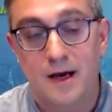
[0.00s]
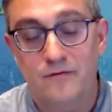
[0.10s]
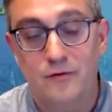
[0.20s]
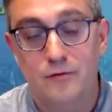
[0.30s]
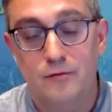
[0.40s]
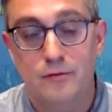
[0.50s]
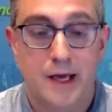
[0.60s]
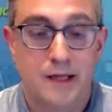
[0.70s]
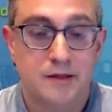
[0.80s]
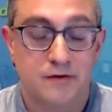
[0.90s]
if you
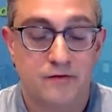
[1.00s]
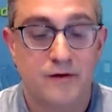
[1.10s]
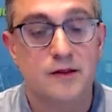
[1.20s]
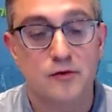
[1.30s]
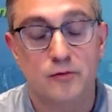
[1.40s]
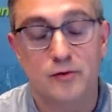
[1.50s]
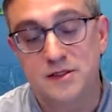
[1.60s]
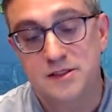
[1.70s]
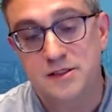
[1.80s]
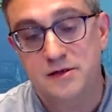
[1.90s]
enter the fund
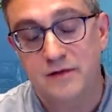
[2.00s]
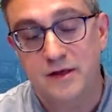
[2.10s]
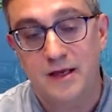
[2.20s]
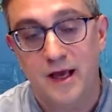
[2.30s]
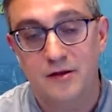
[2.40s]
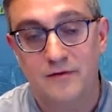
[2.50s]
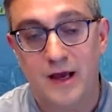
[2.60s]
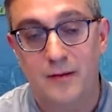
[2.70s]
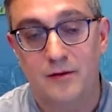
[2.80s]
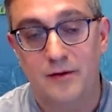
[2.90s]
towards the end of
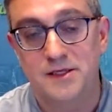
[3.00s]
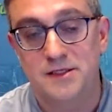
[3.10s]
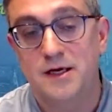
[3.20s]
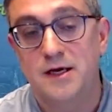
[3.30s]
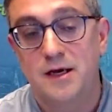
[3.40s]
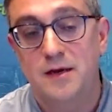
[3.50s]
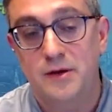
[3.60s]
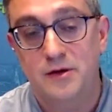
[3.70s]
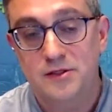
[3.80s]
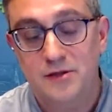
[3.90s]
capital raising,
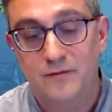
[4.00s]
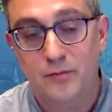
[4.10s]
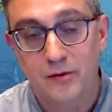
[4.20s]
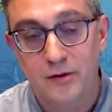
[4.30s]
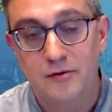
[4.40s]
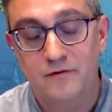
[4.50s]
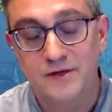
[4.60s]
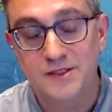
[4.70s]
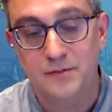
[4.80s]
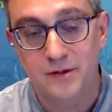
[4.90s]
because you have pretty good
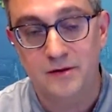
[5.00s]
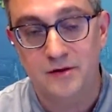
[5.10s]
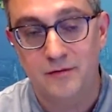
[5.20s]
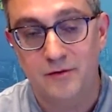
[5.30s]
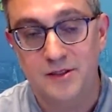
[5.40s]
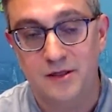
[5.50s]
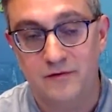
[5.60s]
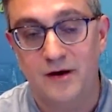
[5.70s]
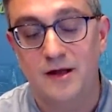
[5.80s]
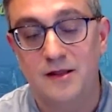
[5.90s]
visibility of what's in
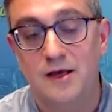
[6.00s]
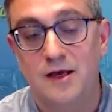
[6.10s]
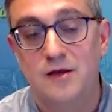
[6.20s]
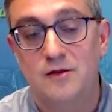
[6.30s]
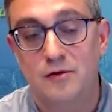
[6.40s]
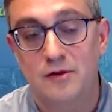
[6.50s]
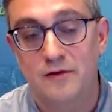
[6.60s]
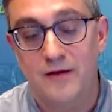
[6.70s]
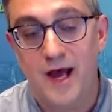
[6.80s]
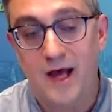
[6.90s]
the fund. Not
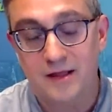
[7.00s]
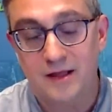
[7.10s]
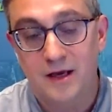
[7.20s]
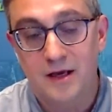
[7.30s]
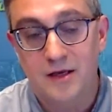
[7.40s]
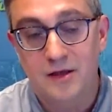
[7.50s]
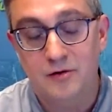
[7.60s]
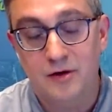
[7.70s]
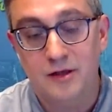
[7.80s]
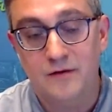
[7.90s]
only that,
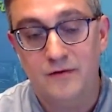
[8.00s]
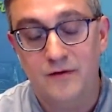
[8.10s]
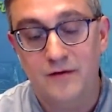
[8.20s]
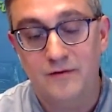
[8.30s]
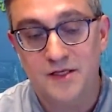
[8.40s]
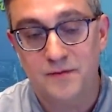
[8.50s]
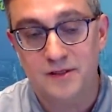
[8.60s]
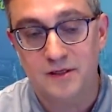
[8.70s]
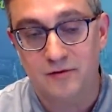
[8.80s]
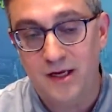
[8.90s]
you can, if you, the
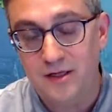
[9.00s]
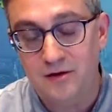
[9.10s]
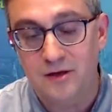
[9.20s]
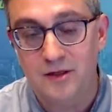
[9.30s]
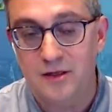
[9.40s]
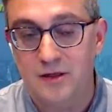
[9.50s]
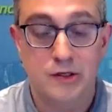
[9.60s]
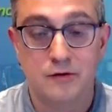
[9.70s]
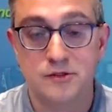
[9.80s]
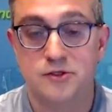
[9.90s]
investments are great, you can
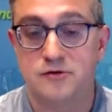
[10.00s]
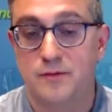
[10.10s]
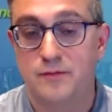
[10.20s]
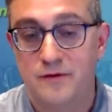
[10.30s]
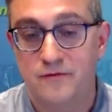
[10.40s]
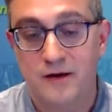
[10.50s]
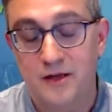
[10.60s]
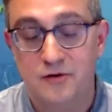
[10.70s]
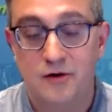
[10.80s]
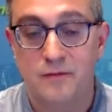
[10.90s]
yield strip. The
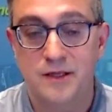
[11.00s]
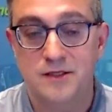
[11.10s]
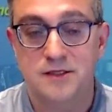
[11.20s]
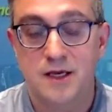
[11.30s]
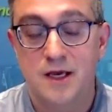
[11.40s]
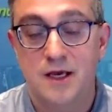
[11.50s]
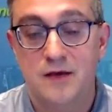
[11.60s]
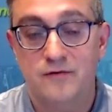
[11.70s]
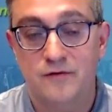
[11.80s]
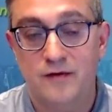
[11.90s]
funded term means
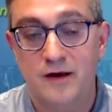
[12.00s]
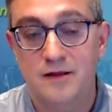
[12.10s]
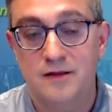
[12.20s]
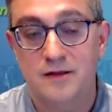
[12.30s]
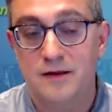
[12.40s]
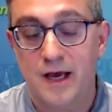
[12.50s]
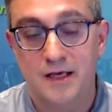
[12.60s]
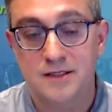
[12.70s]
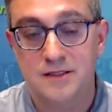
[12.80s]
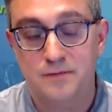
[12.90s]
if the fund
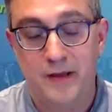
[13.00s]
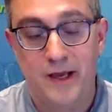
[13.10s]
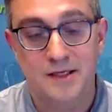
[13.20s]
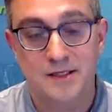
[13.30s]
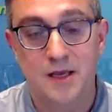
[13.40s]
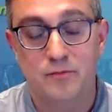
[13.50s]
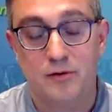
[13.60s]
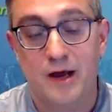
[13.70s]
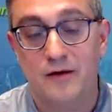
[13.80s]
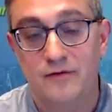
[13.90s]
has pays eight
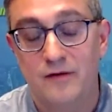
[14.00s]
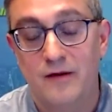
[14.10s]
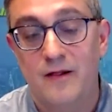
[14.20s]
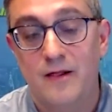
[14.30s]
pref,